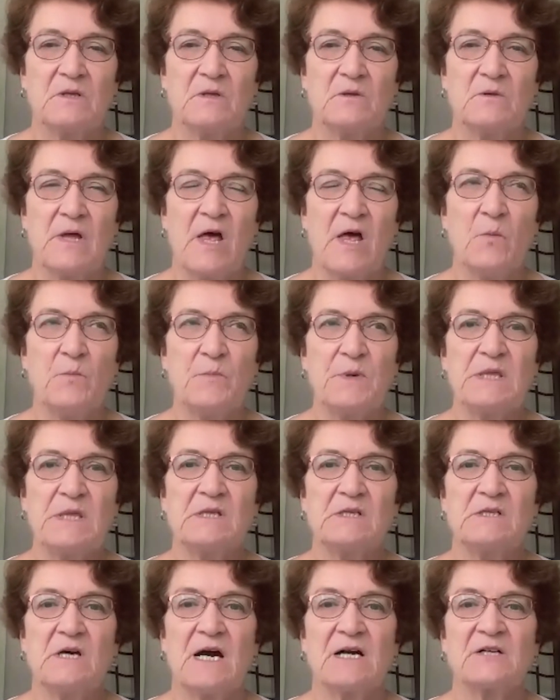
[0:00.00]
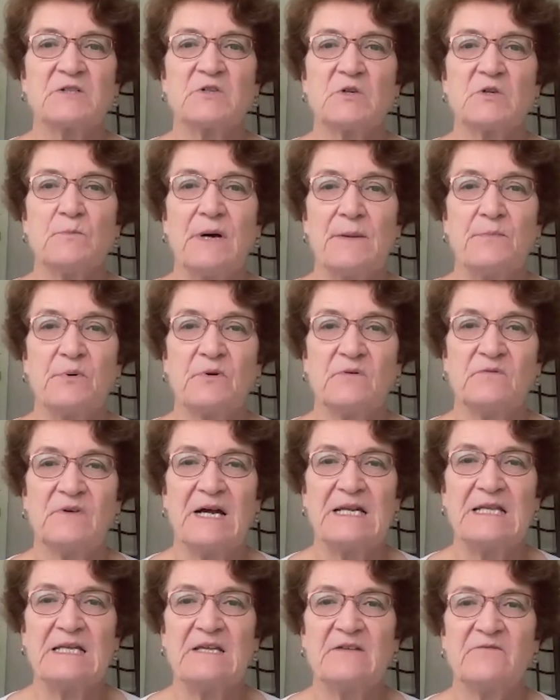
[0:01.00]
helping the doctor by
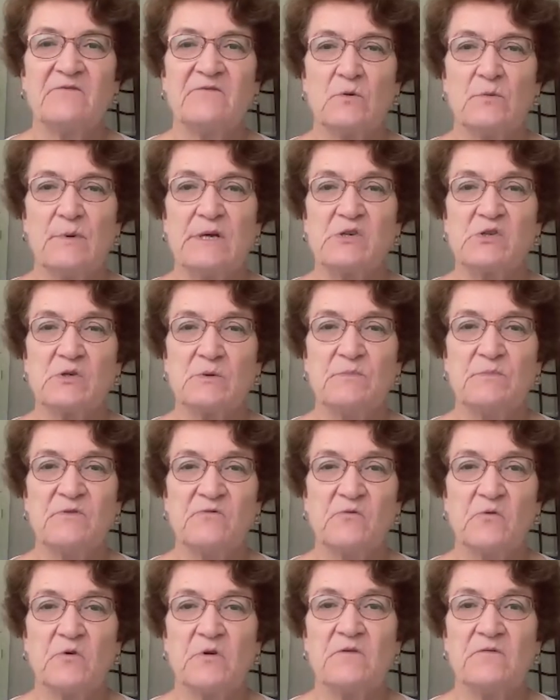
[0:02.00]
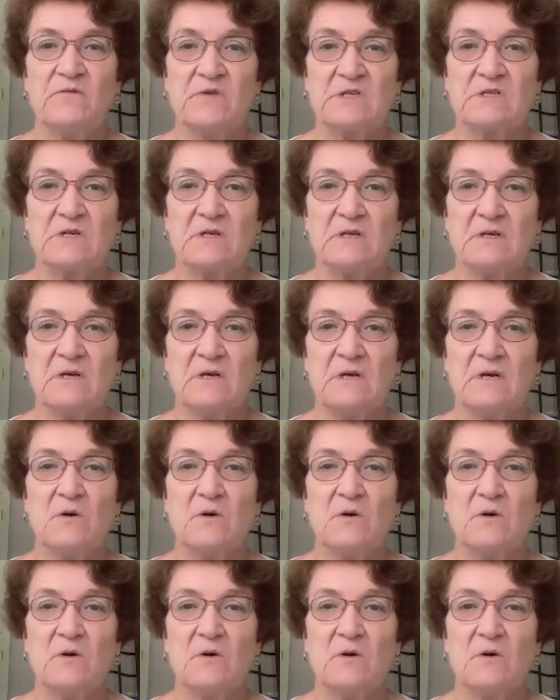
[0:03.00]
providing information before the visit